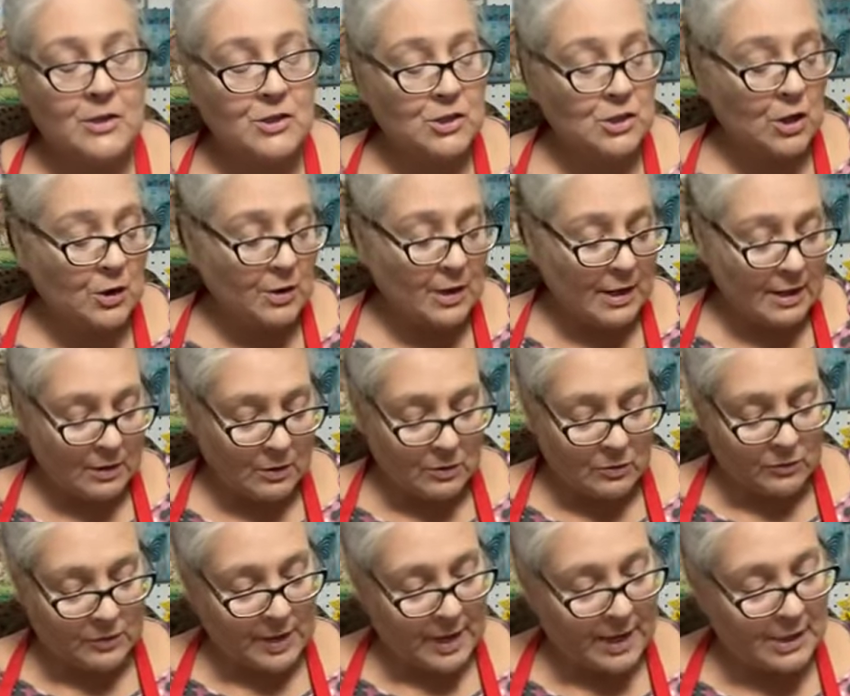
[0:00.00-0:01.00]

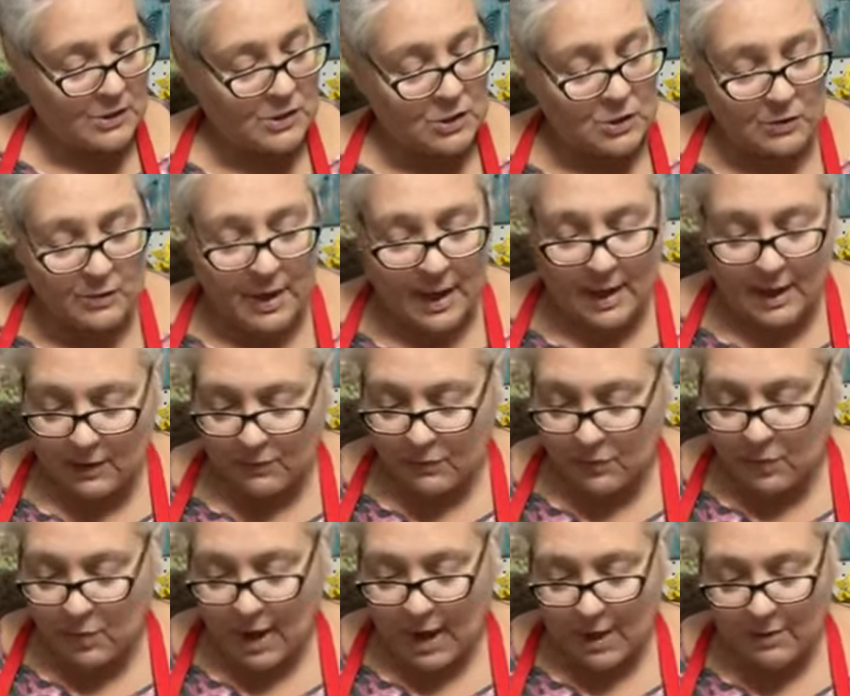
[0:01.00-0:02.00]
Jody, they do that
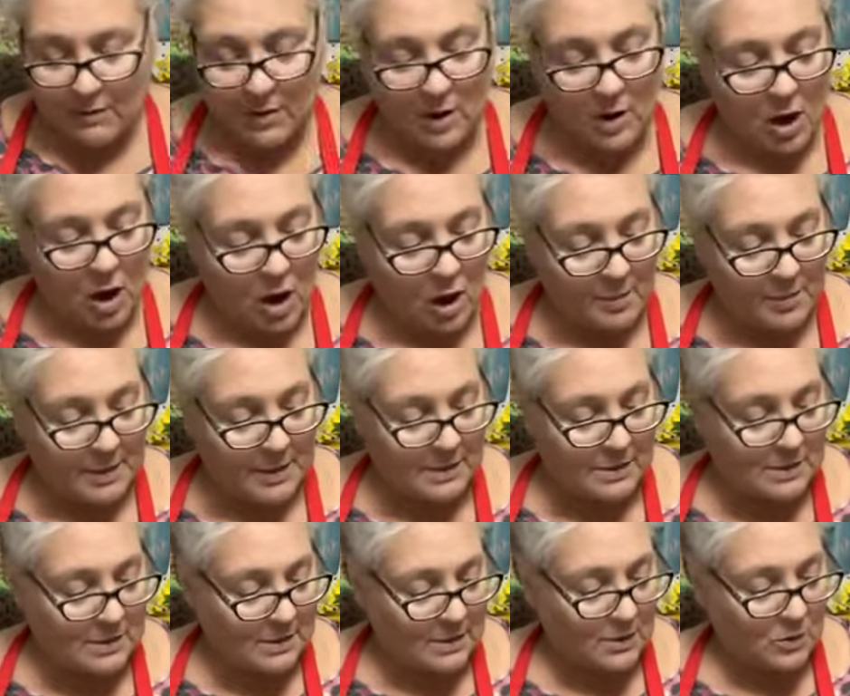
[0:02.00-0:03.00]
if you haven't
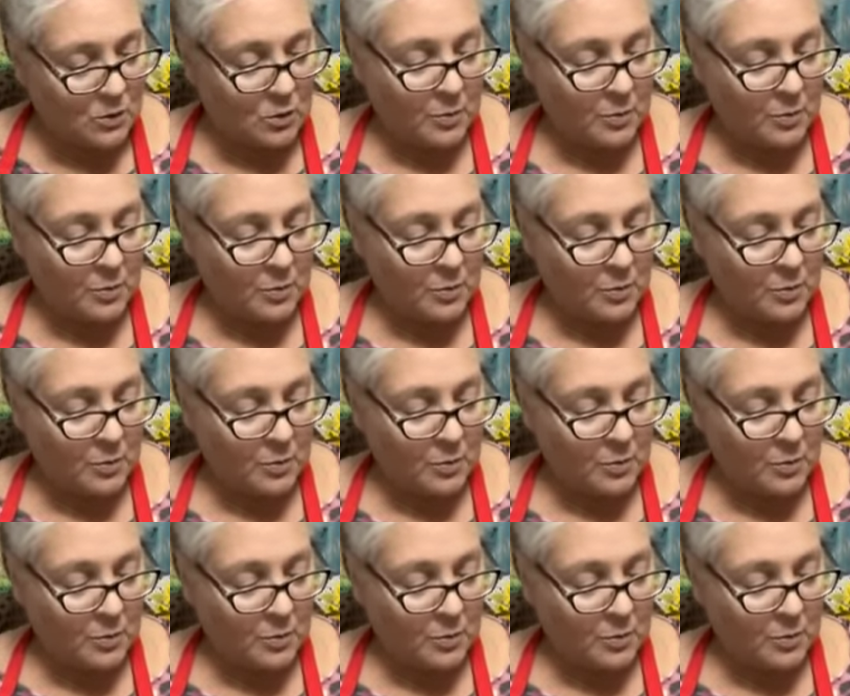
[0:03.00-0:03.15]
commented